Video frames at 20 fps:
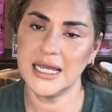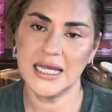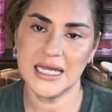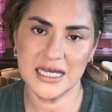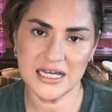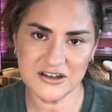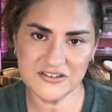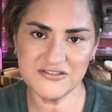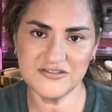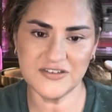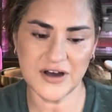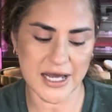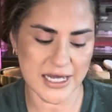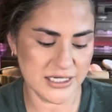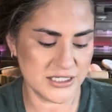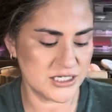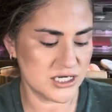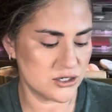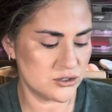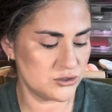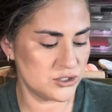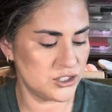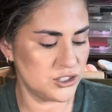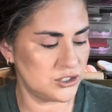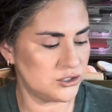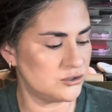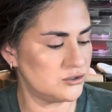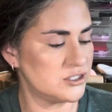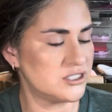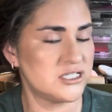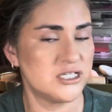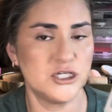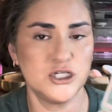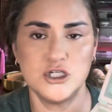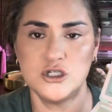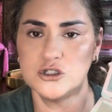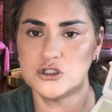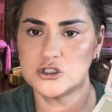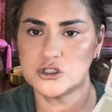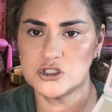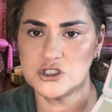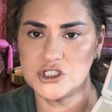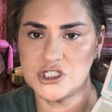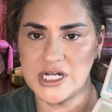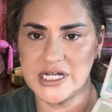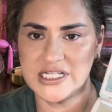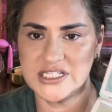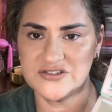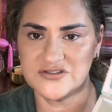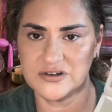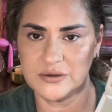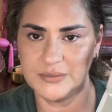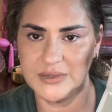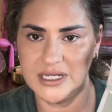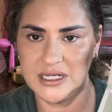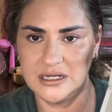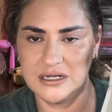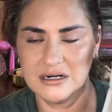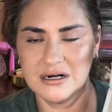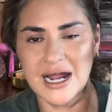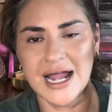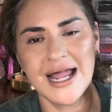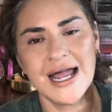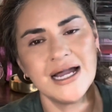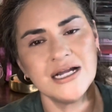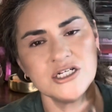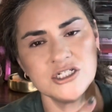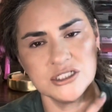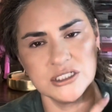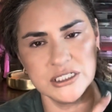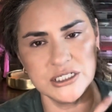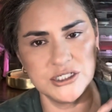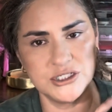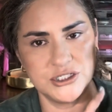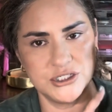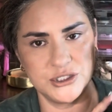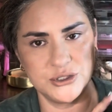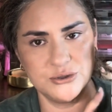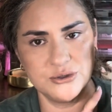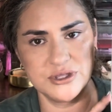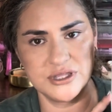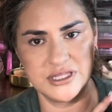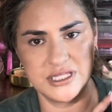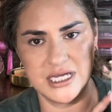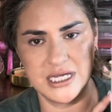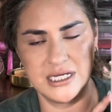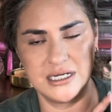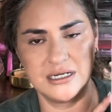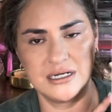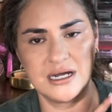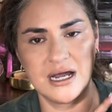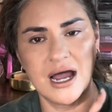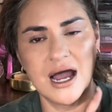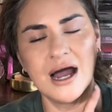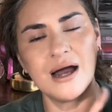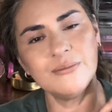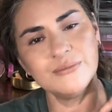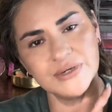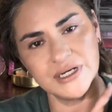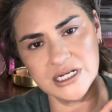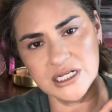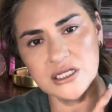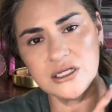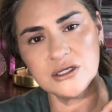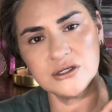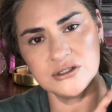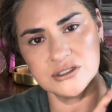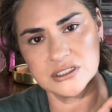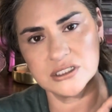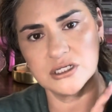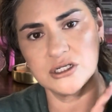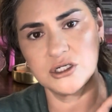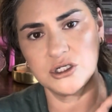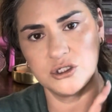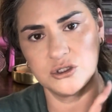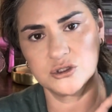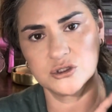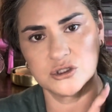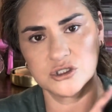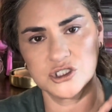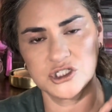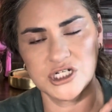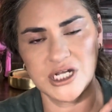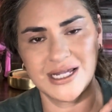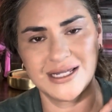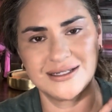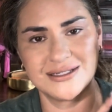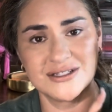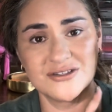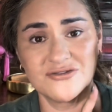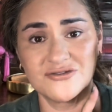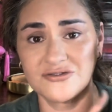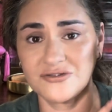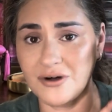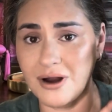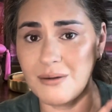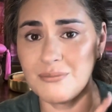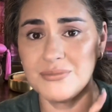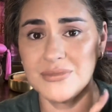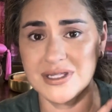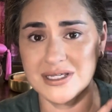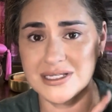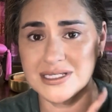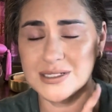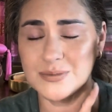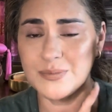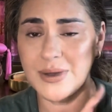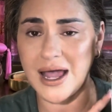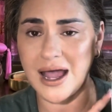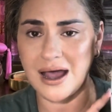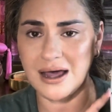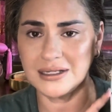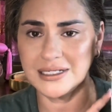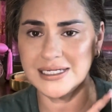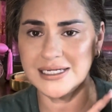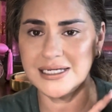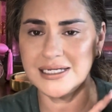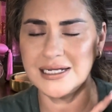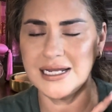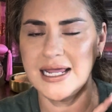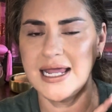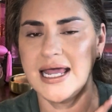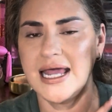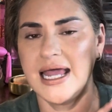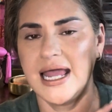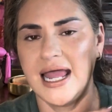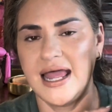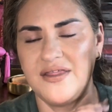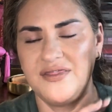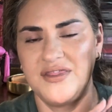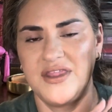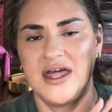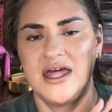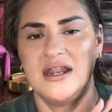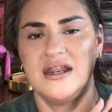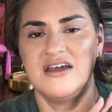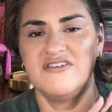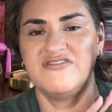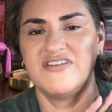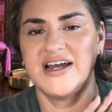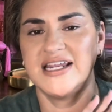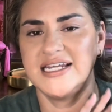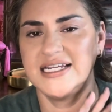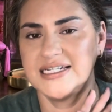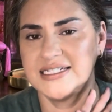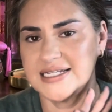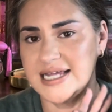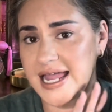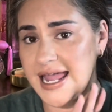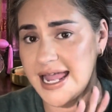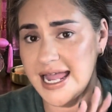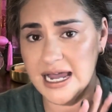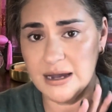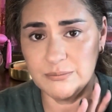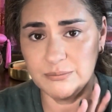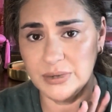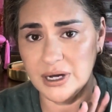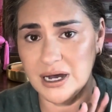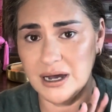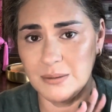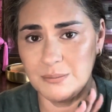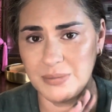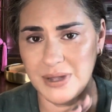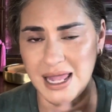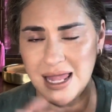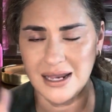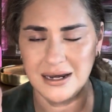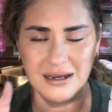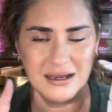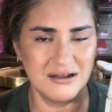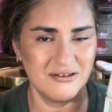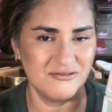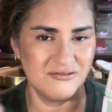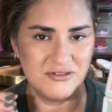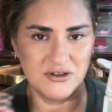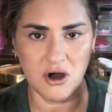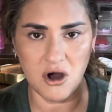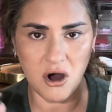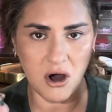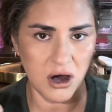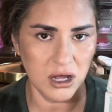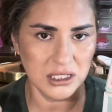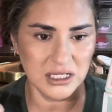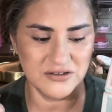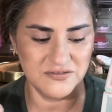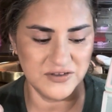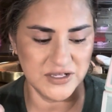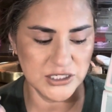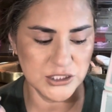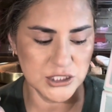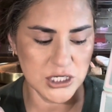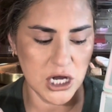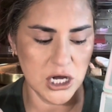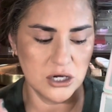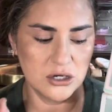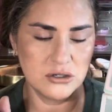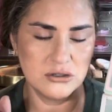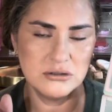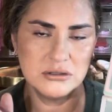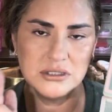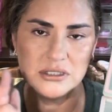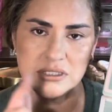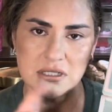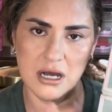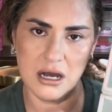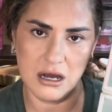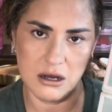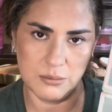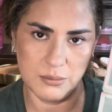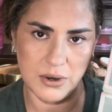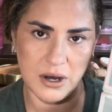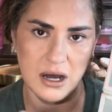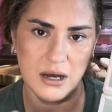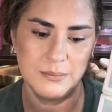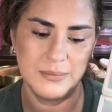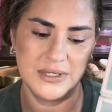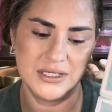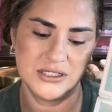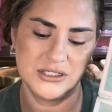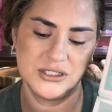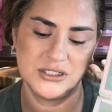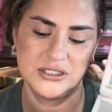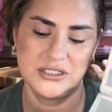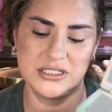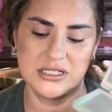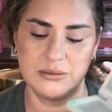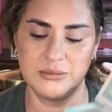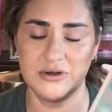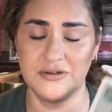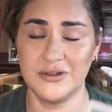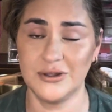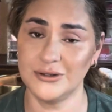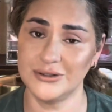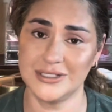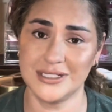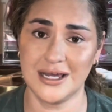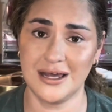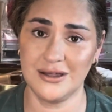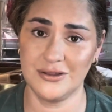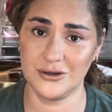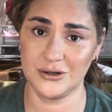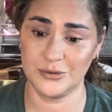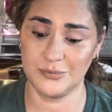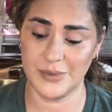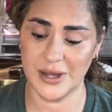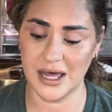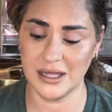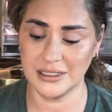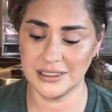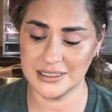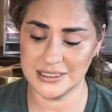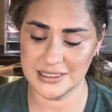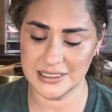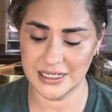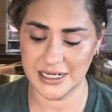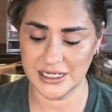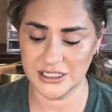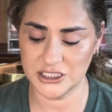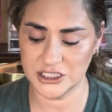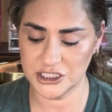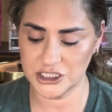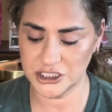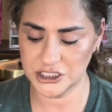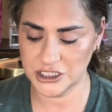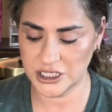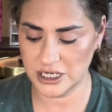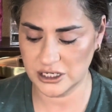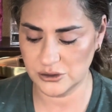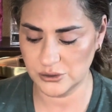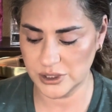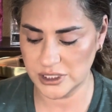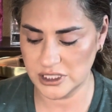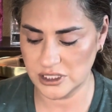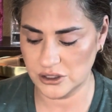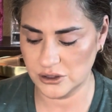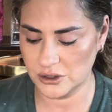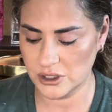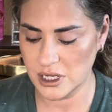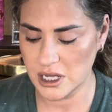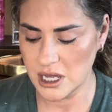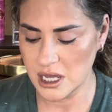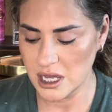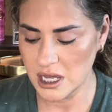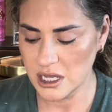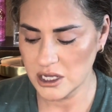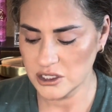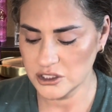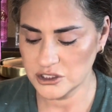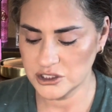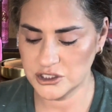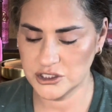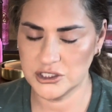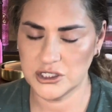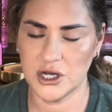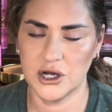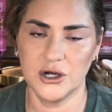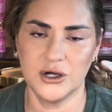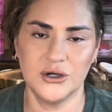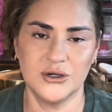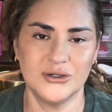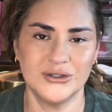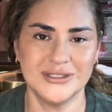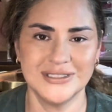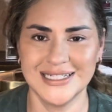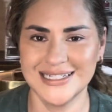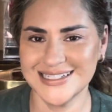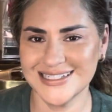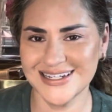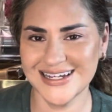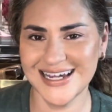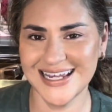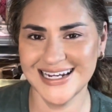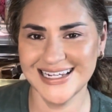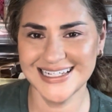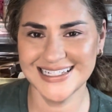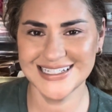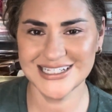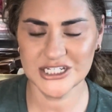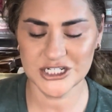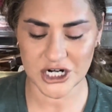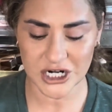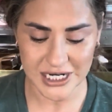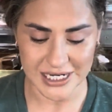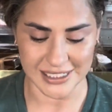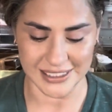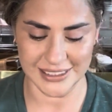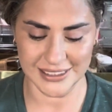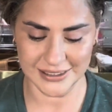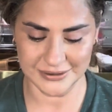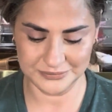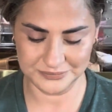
If I don't use the neutral shades from here, I actually do think I'm going to use the neutral shades from this palette. And then if I need to amp up any of the olivey tones, I'll pop into some of those other palettes that I just shared with you. So let's go ahead and get started.